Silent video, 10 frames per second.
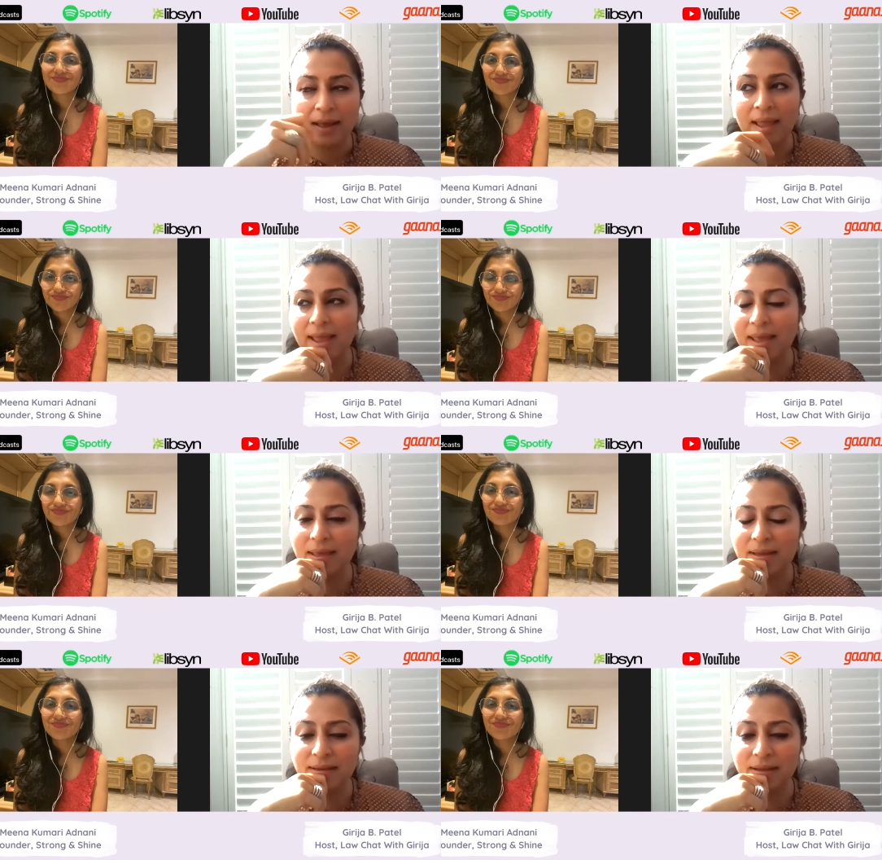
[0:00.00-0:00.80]

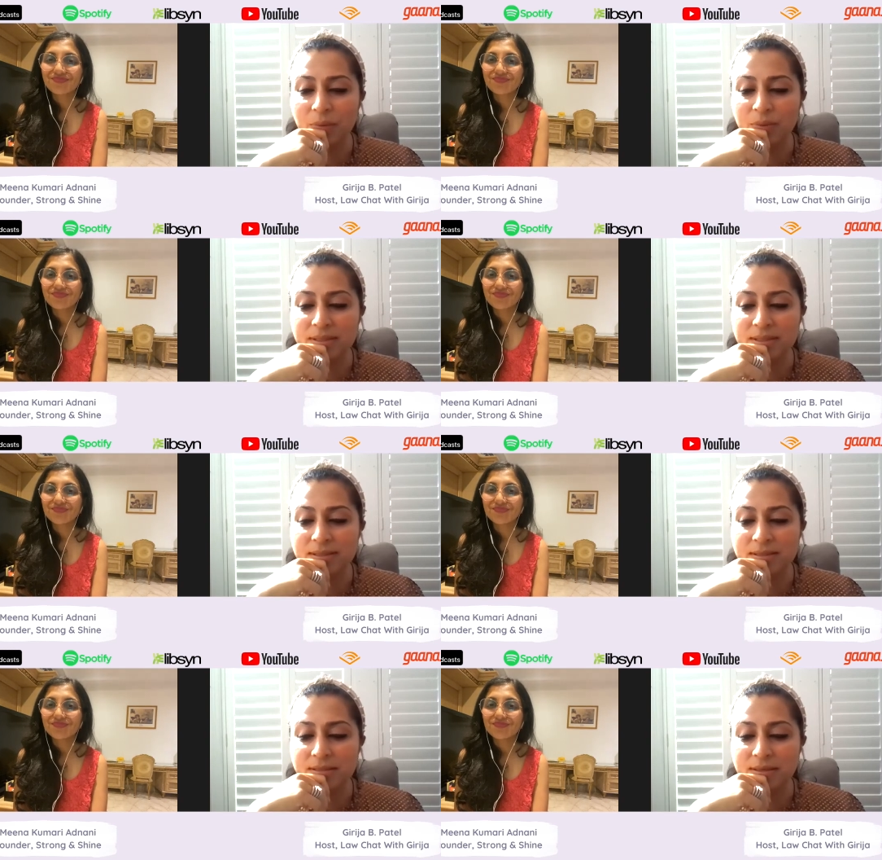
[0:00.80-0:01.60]
Speaker 1: And it
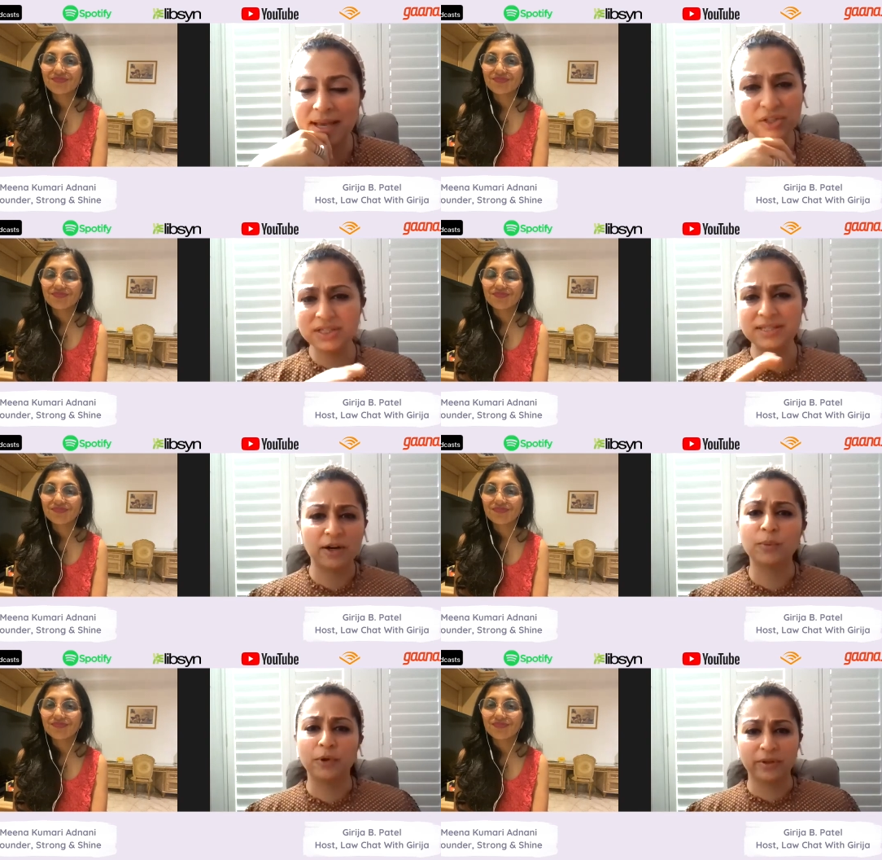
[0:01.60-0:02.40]
was actually
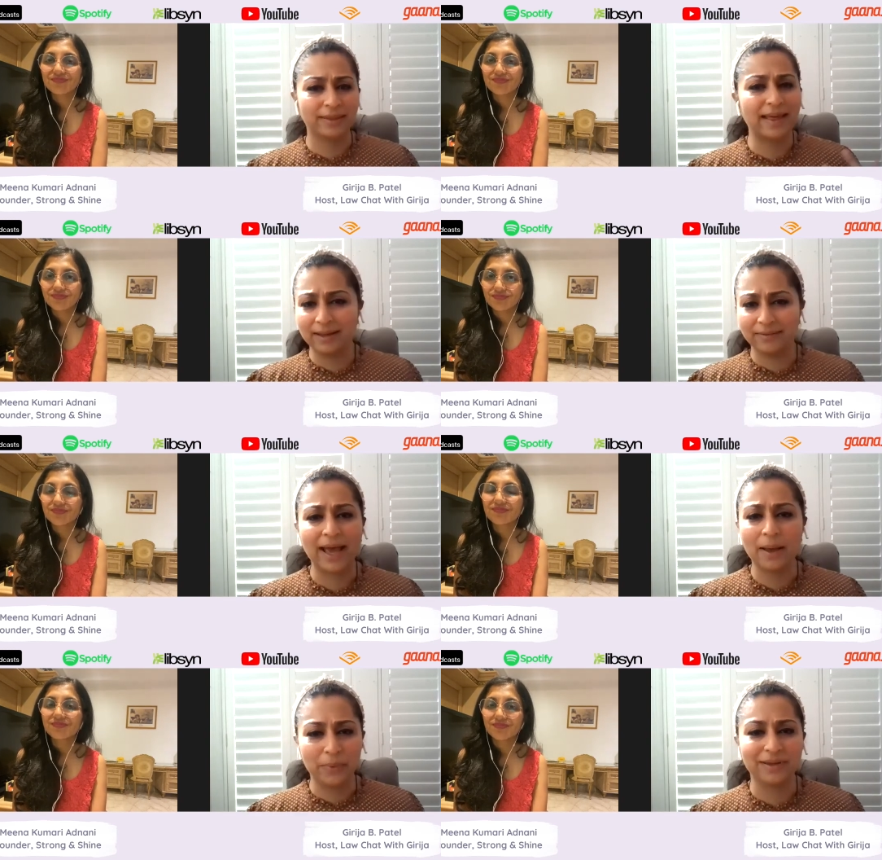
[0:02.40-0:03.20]
terrible that that even
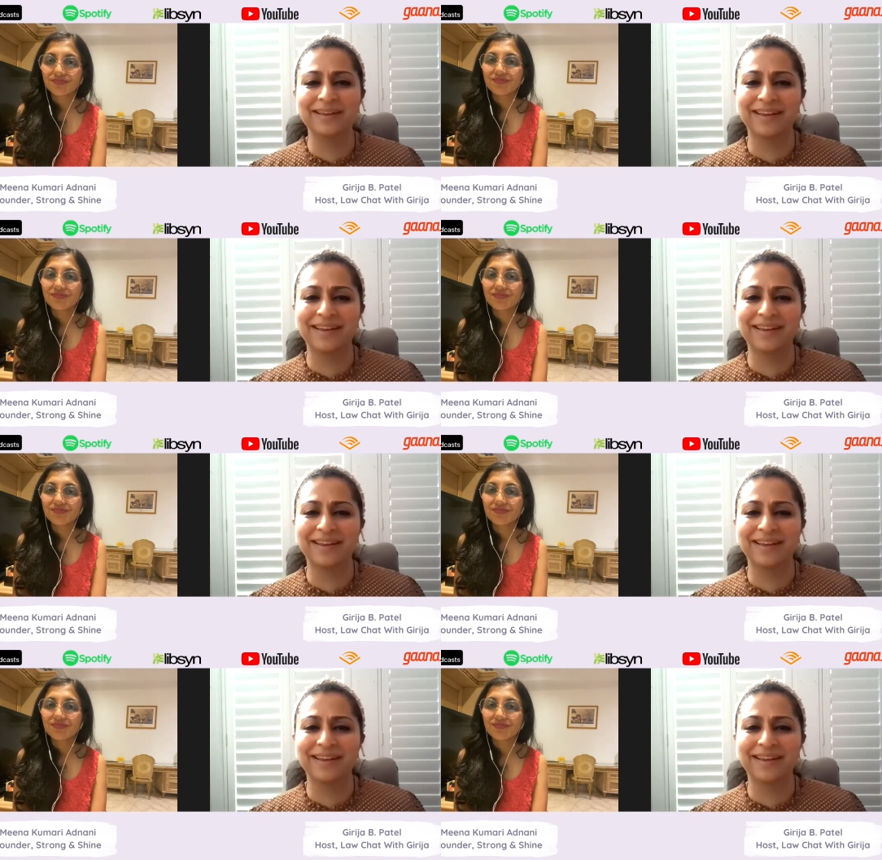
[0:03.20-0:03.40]
happened.